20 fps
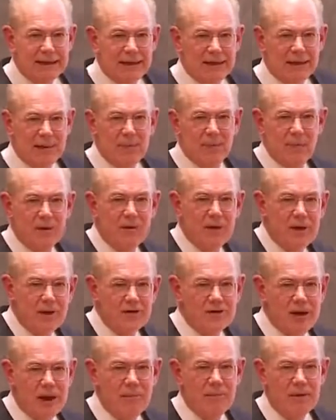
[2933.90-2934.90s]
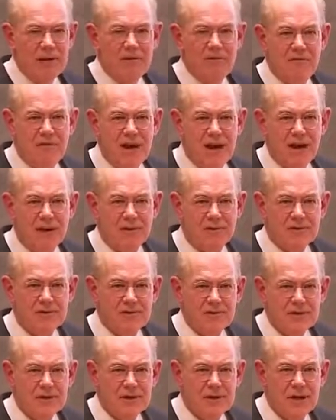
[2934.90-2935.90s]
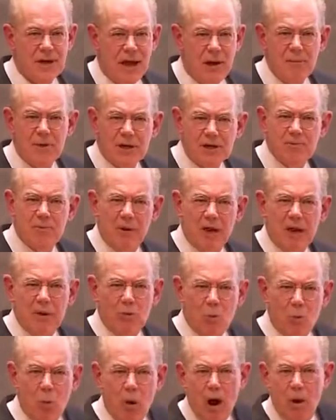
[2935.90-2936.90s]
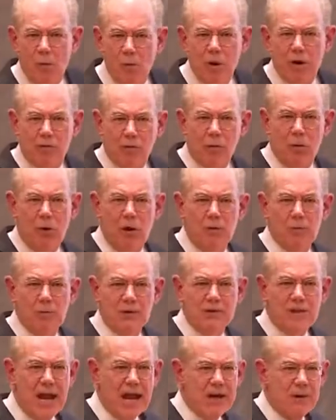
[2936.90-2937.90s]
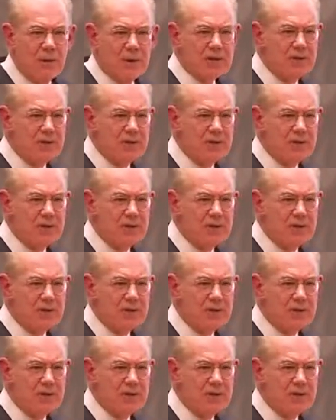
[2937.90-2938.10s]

liberal hegemony fails. I want to explain what went wrong with NATO